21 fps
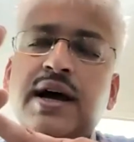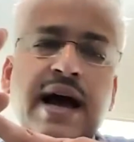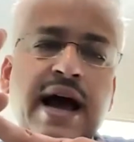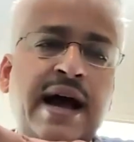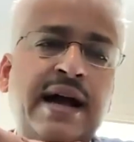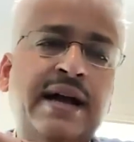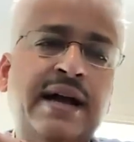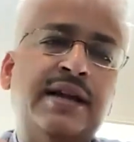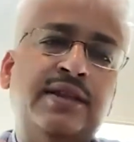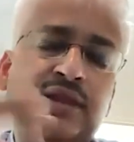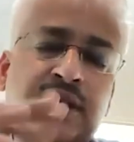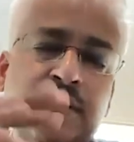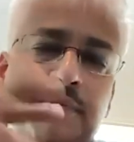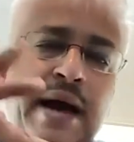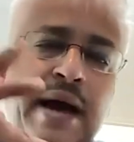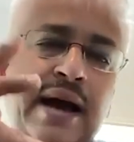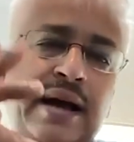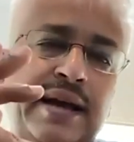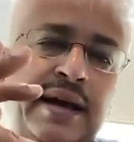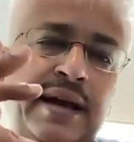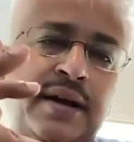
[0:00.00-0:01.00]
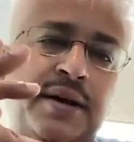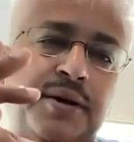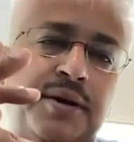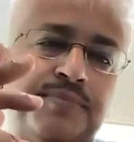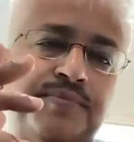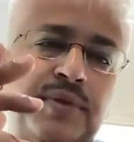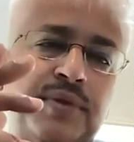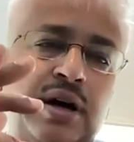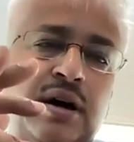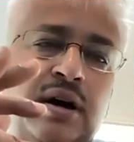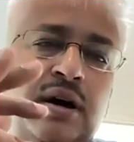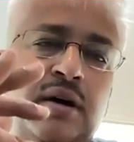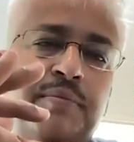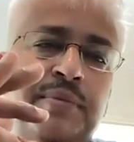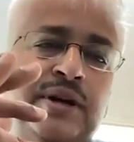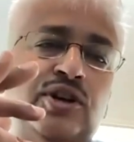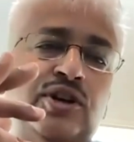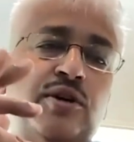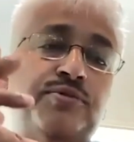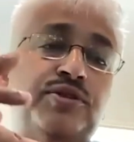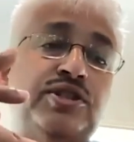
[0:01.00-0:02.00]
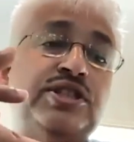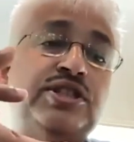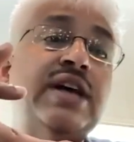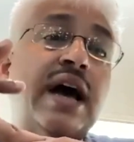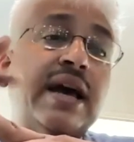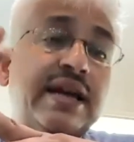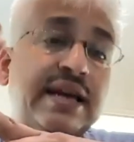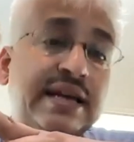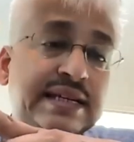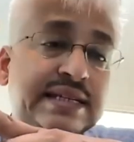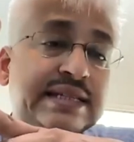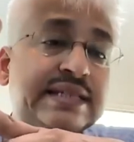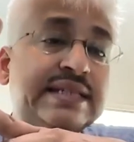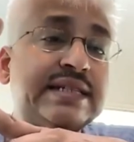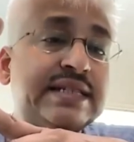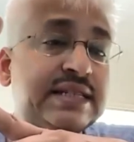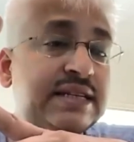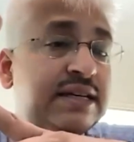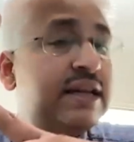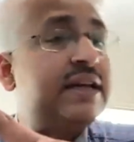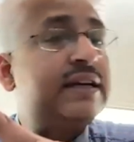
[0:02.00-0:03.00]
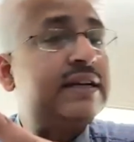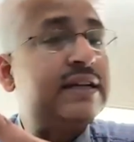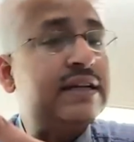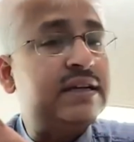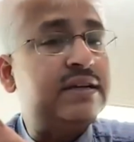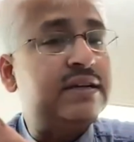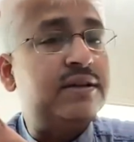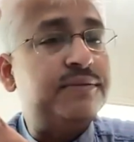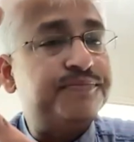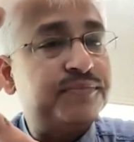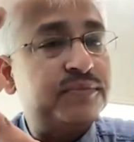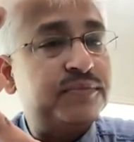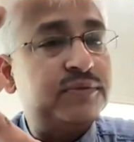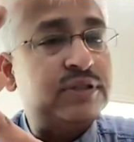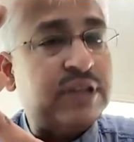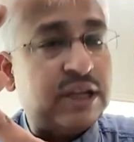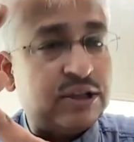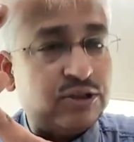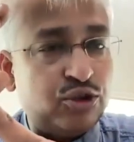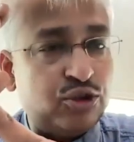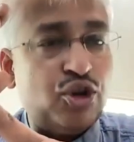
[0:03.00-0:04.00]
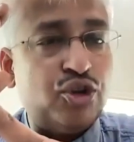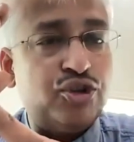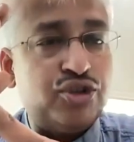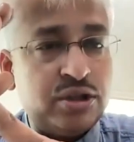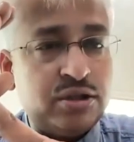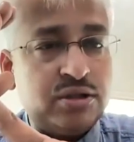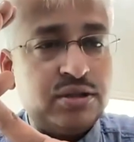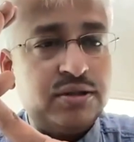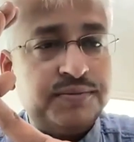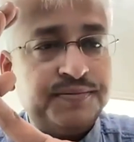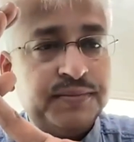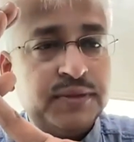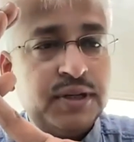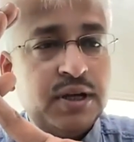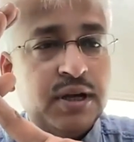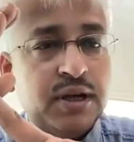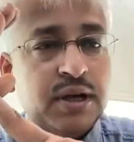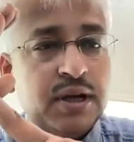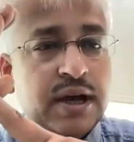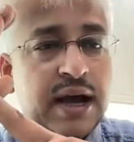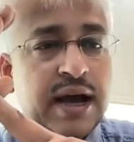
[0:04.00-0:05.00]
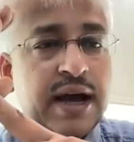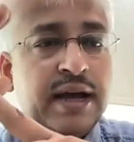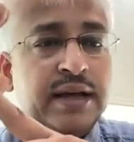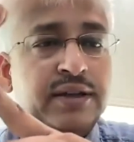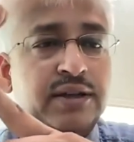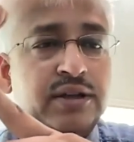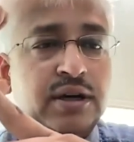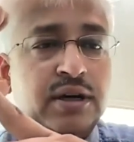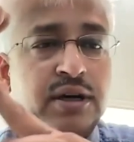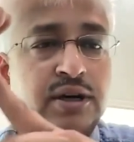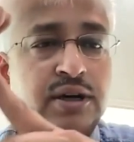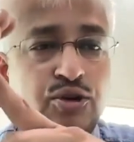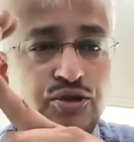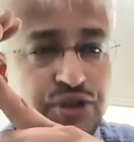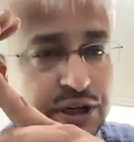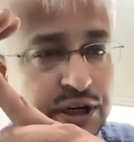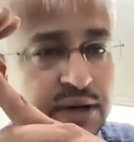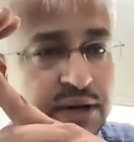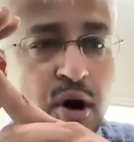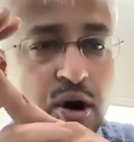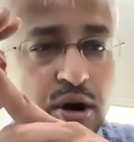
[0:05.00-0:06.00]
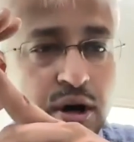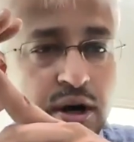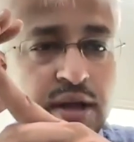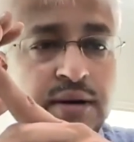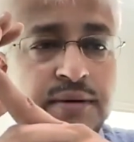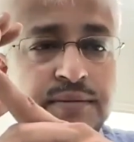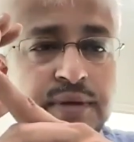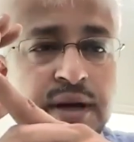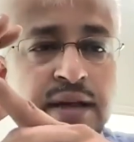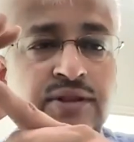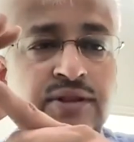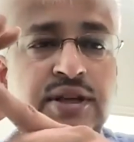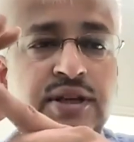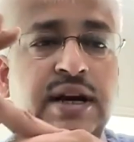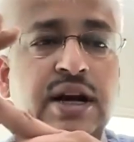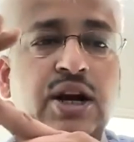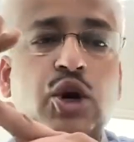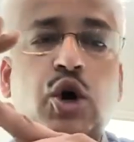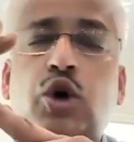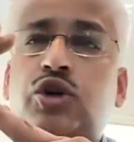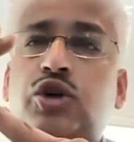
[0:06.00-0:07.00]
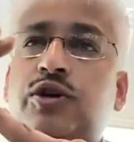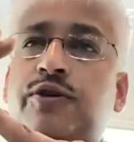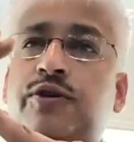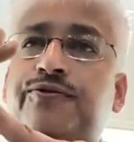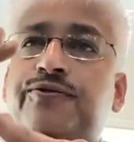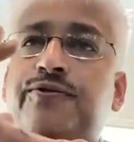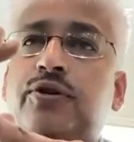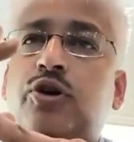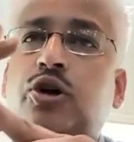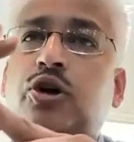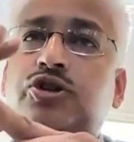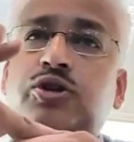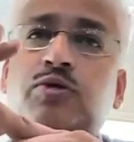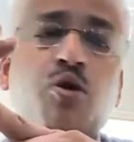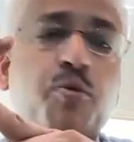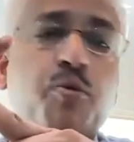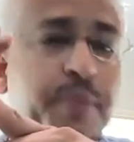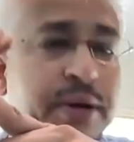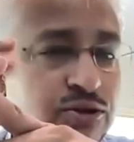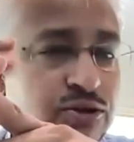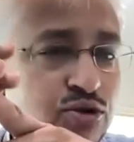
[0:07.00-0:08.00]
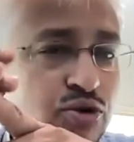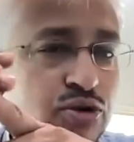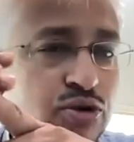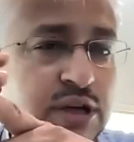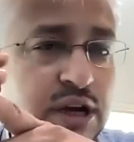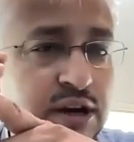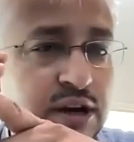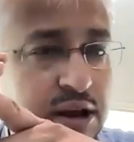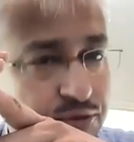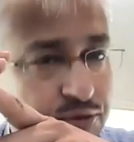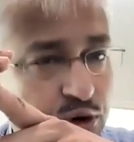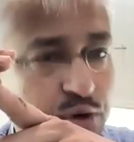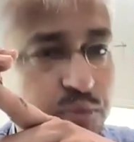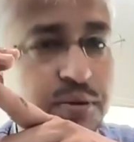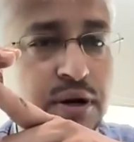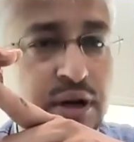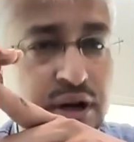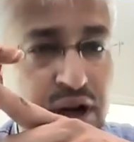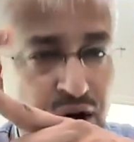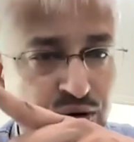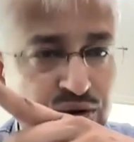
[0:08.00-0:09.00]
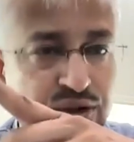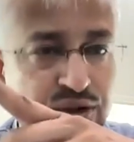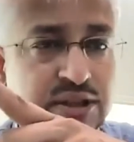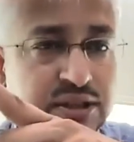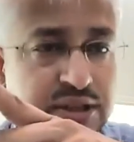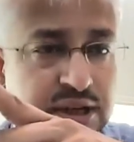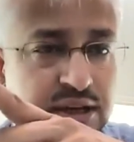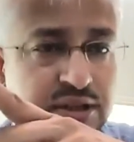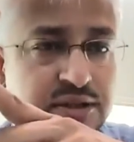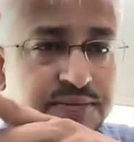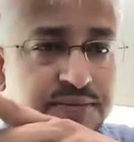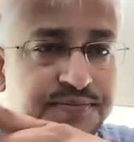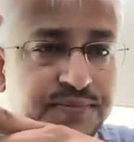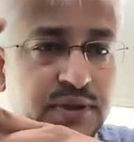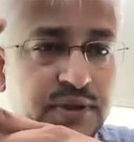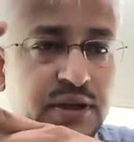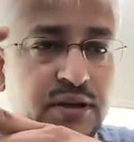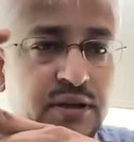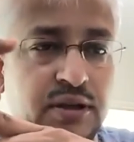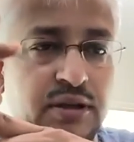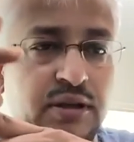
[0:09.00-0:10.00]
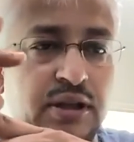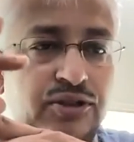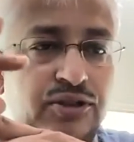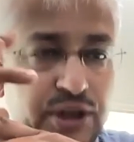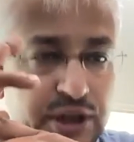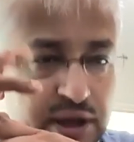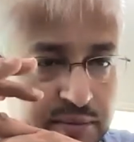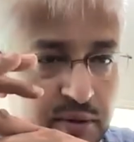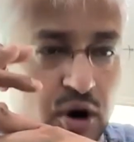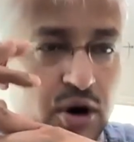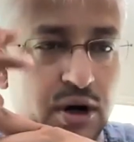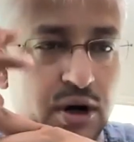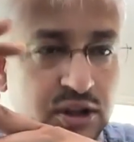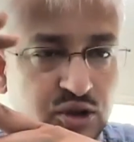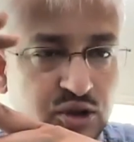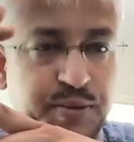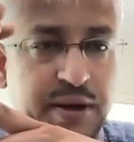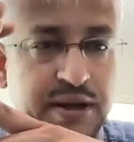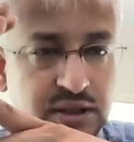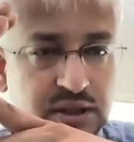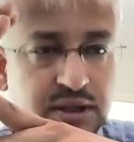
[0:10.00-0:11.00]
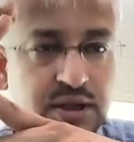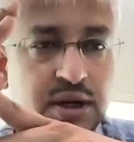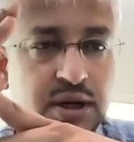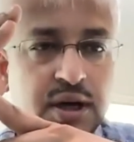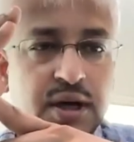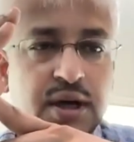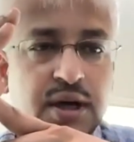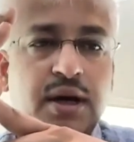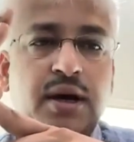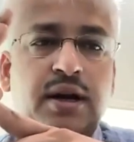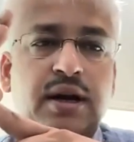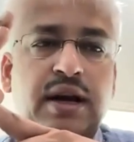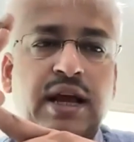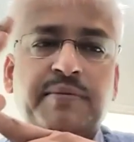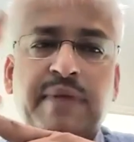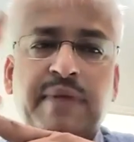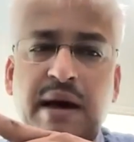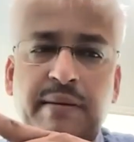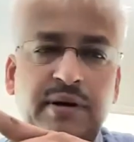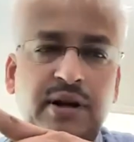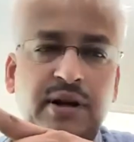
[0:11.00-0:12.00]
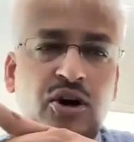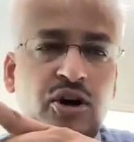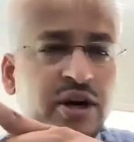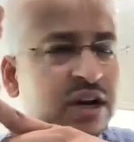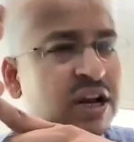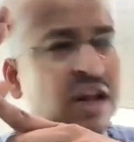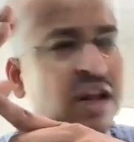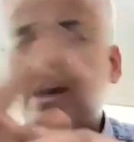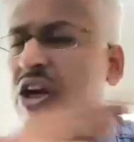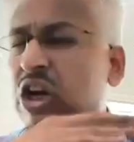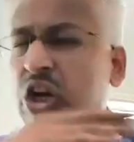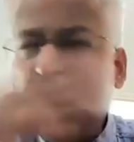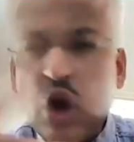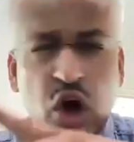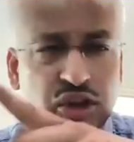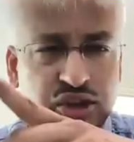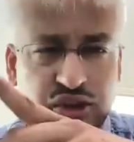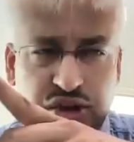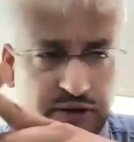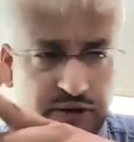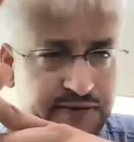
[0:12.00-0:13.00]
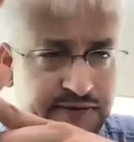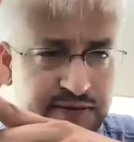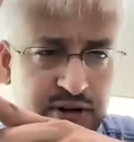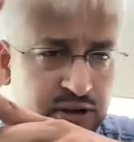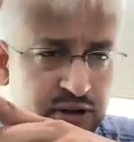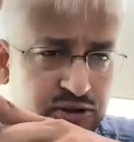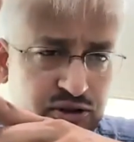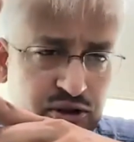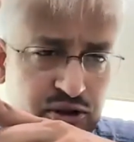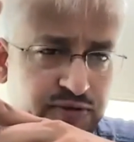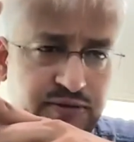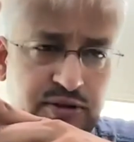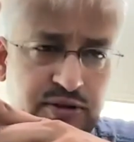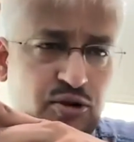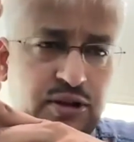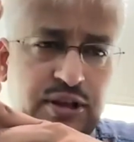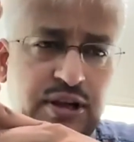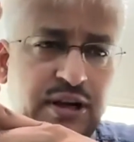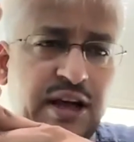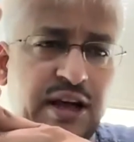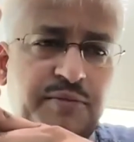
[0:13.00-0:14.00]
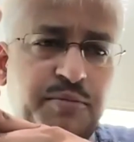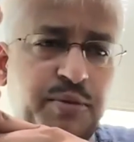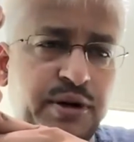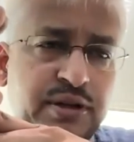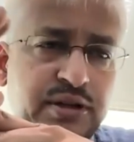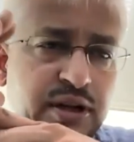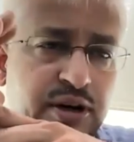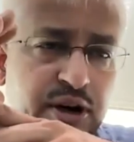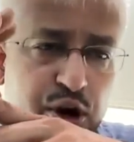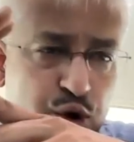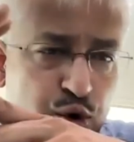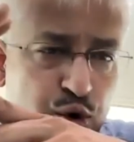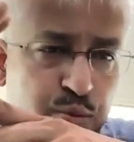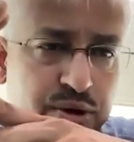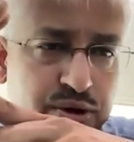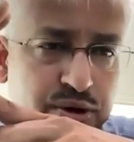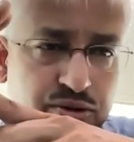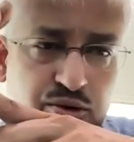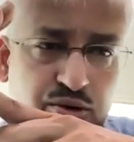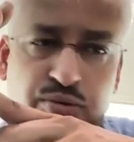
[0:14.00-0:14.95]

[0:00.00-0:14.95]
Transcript: And in the back end, a bit of GIS related technologies, and 3D modeling. And there are lots of open source are available now these days in the 3D modeling space, like Babylon, and lots of. So the libraries are enormous.